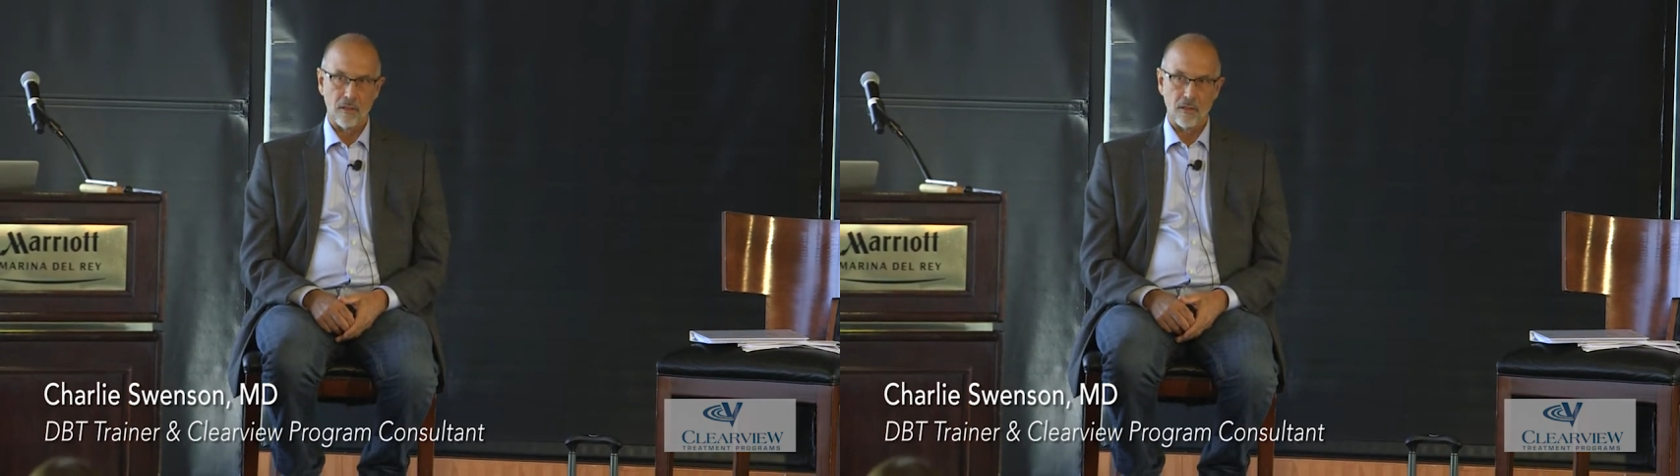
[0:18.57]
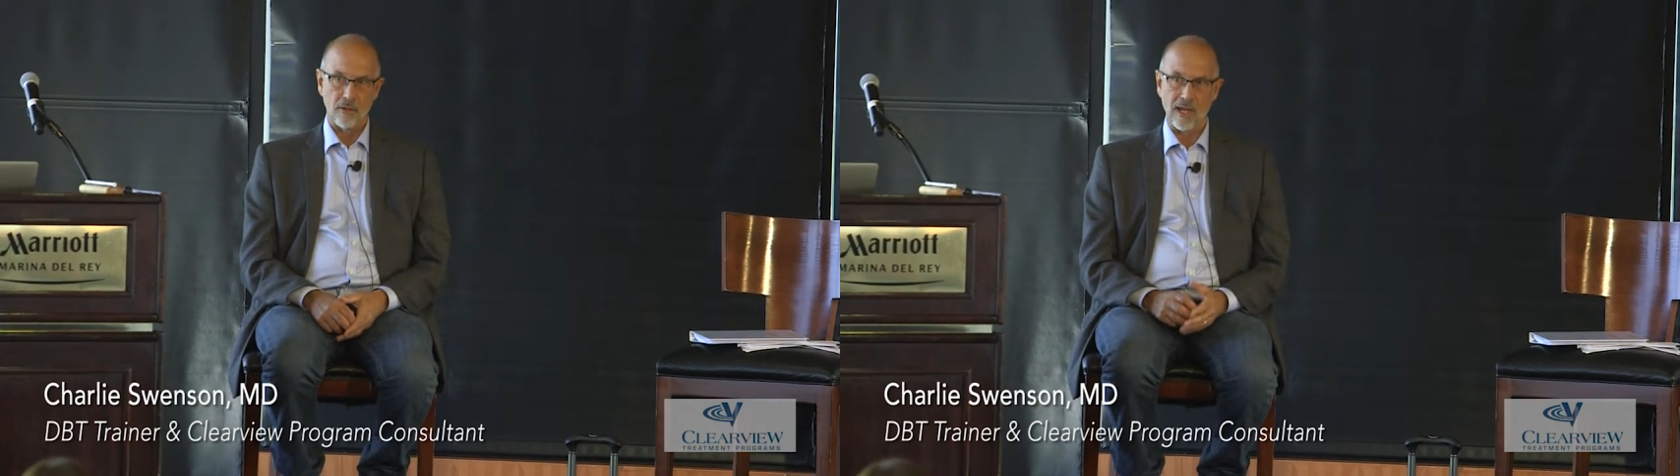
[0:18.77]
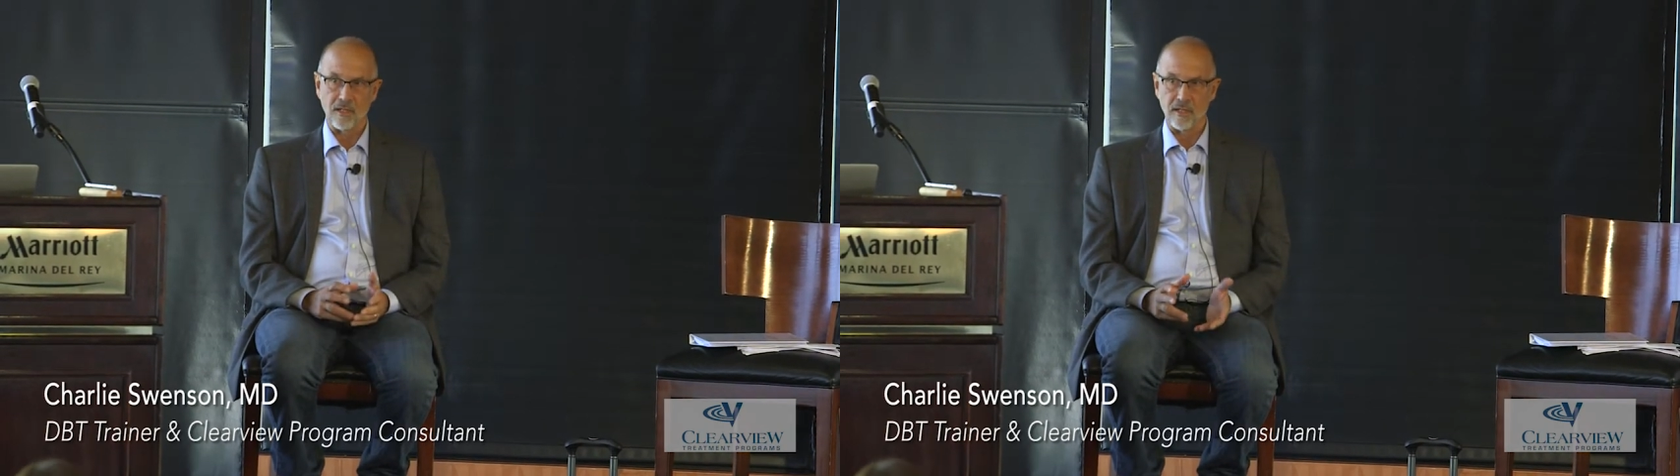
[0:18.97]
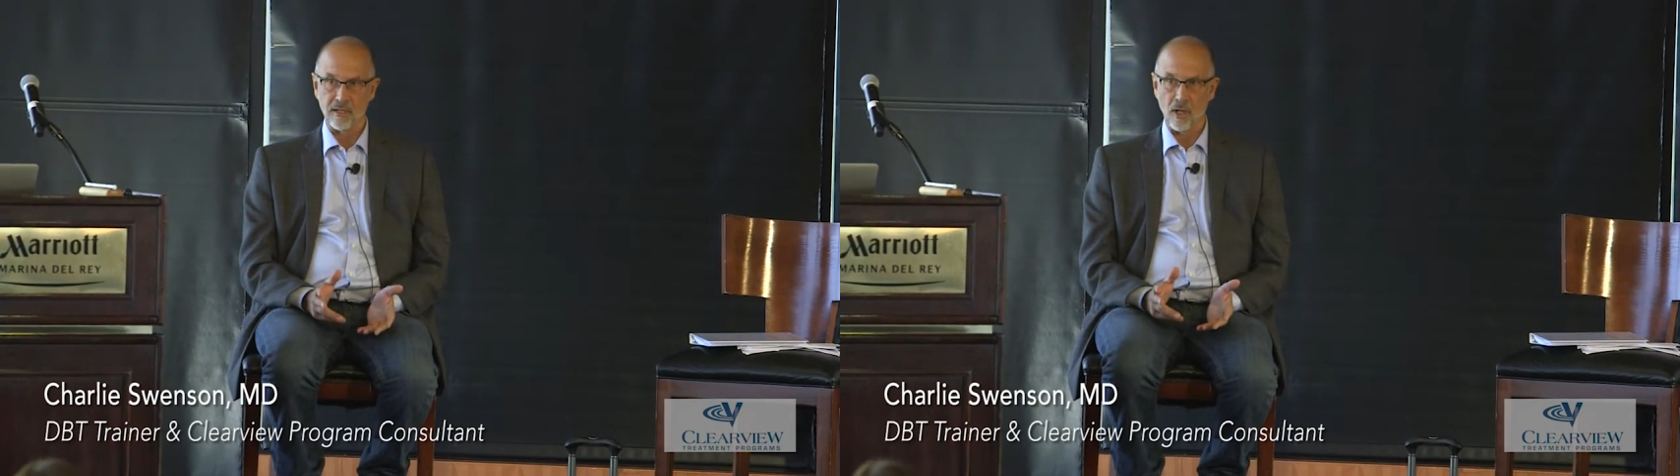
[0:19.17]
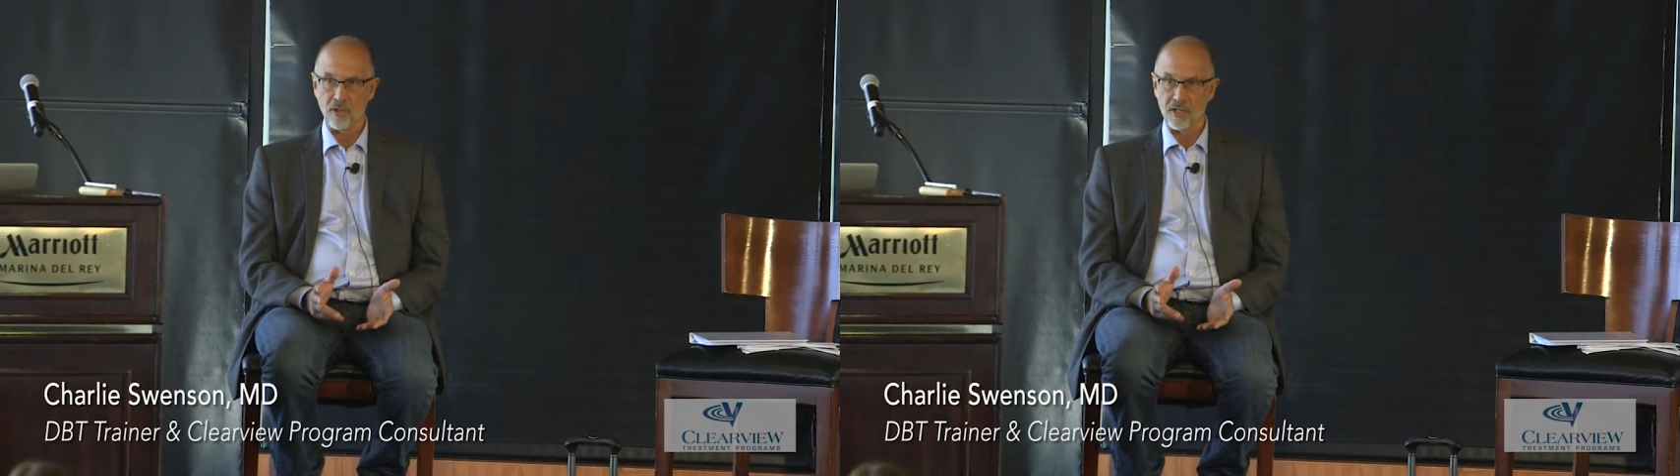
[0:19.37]
you actually
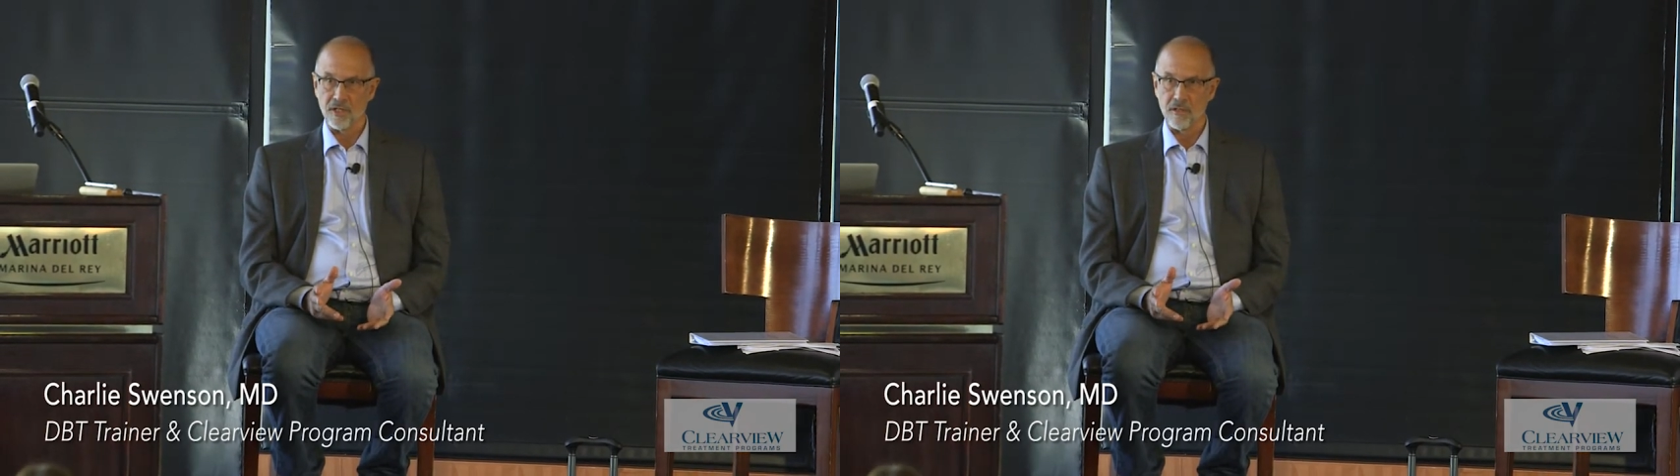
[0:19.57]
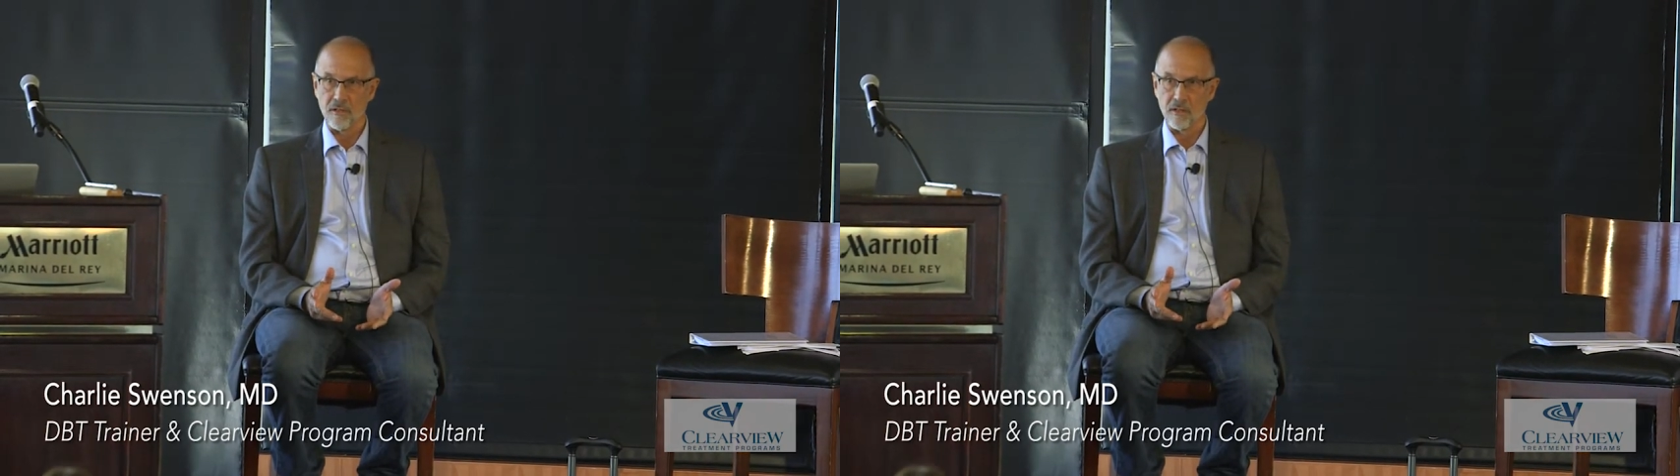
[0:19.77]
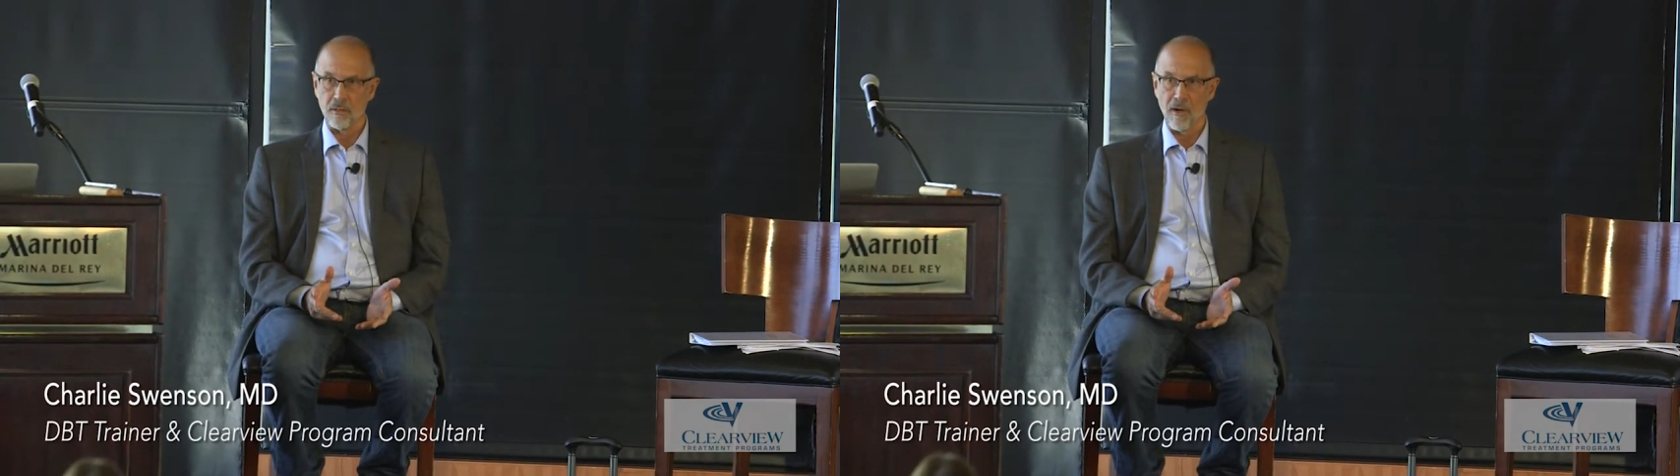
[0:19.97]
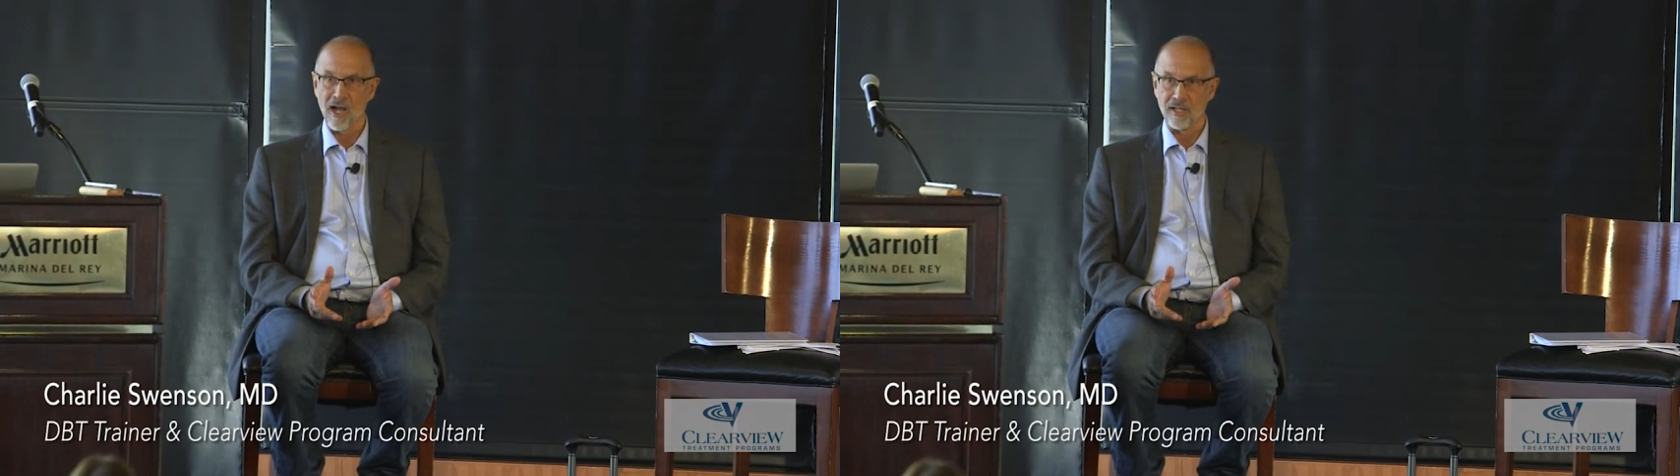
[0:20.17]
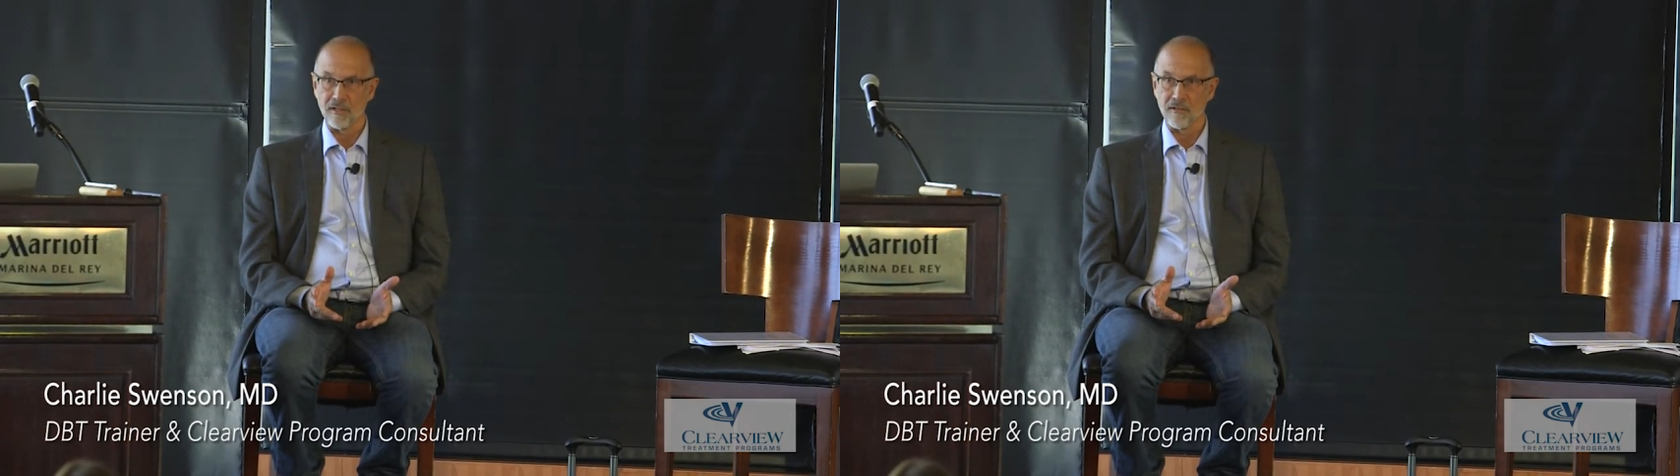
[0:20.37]
notice your
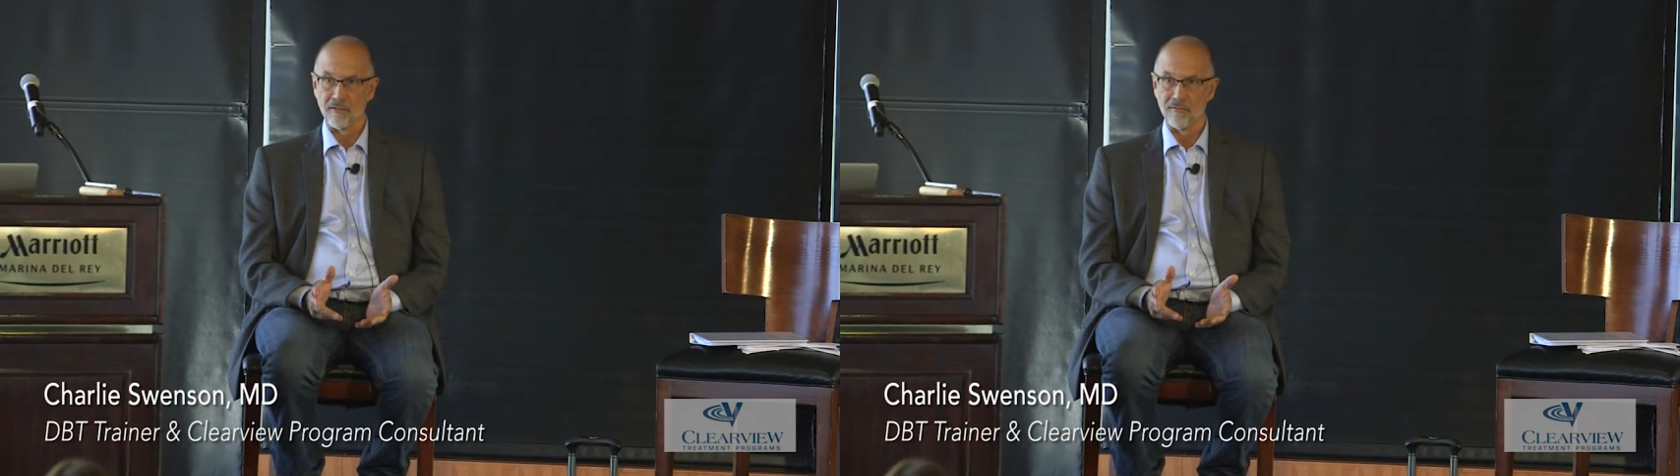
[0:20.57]
mind.